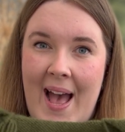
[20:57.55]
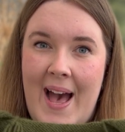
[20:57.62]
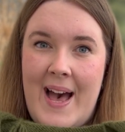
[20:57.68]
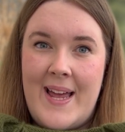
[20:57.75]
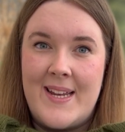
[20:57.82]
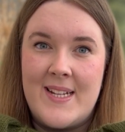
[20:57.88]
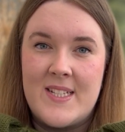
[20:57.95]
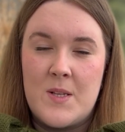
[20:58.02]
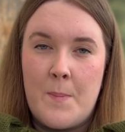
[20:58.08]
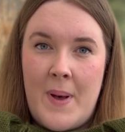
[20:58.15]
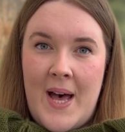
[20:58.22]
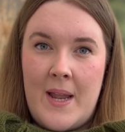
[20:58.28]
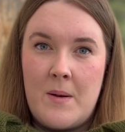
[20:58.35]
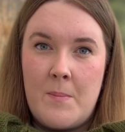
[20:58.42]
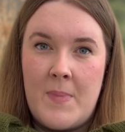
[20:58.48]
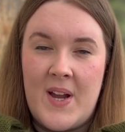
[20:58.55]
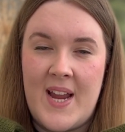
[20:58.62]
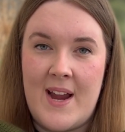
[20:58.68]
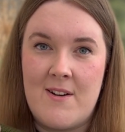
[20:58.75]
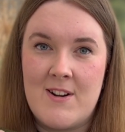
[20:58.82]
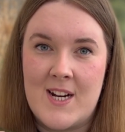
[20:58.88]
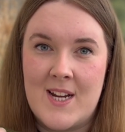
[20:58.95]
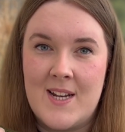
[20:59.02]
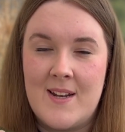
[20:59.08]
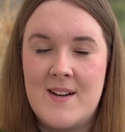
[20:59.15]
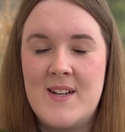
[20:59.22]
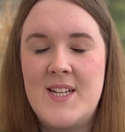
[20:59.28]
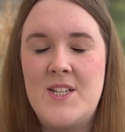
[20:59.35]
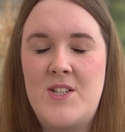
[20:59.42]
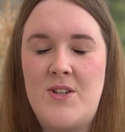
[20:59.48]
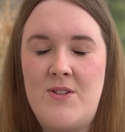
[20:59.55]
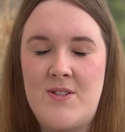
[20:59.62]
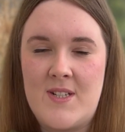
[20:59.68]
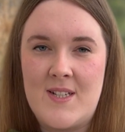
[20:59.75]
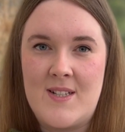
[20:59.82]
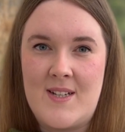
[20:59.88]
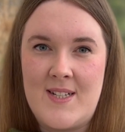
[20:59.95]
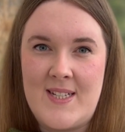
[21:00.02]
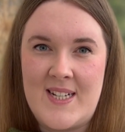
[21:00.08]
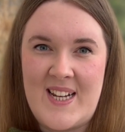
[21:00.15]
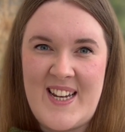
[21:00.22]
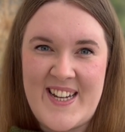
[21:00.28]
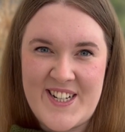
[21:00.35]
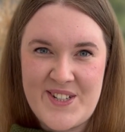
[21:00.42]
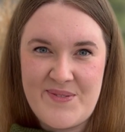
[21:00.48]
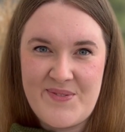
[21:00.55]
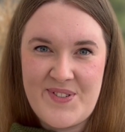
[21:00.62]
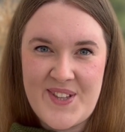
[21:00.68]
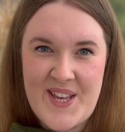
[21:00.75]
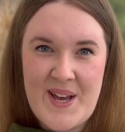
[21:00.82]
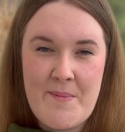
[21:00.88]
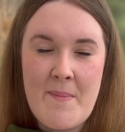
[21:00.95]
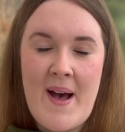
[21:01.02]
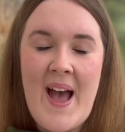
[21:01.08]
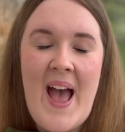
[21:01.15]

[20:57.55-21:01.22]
and it's a pattern by Erica Knight, who's designed a collection for them,